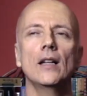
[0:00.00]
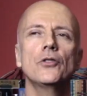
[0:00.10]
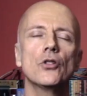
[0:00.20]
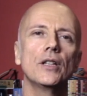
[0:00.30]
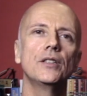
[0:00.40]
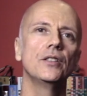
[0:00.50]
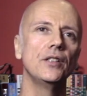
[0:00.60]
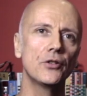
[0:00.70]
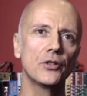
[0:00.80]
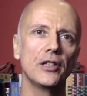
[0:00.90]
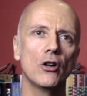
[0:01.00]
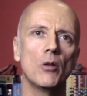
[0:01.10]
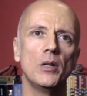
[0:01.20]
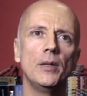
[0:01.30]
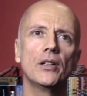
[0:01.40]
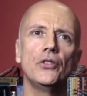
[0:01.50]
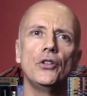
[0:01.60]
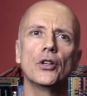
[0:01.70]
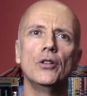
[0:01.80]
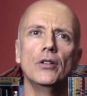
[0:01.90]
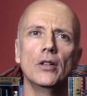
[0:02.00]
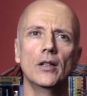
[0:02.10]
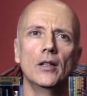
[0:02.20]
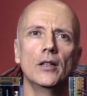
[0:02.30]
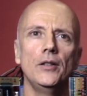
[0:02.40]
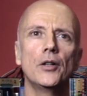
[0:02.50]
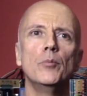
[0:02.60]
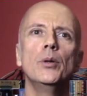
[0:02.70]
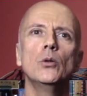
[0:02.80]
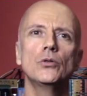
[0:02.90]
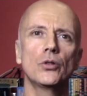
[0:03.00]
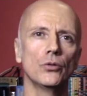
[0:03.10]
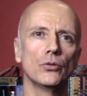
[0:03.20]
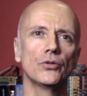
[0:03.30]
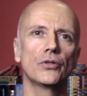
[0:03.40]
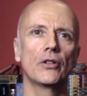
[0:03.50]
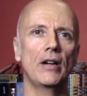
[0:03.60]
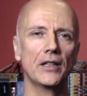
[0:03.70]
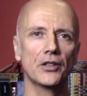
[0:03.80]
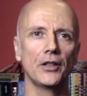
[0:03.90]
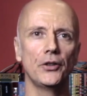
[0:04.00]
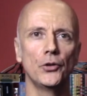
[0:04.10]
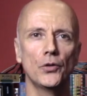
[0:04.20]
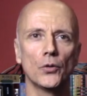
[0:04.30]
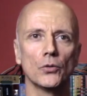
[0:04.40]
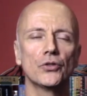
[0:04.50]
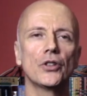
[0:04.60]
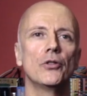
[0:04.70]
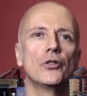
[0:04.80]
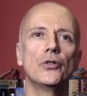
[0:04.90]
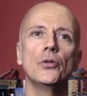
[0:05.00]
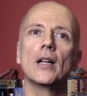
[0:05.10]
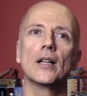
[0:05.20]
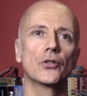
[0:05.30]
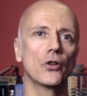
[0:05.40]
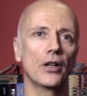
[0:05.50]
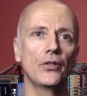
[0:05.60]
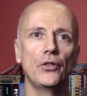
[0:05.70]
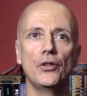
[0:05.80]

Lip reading: Electronics is an interesting hobby because you can build tools that are actually useful. So to do electronics,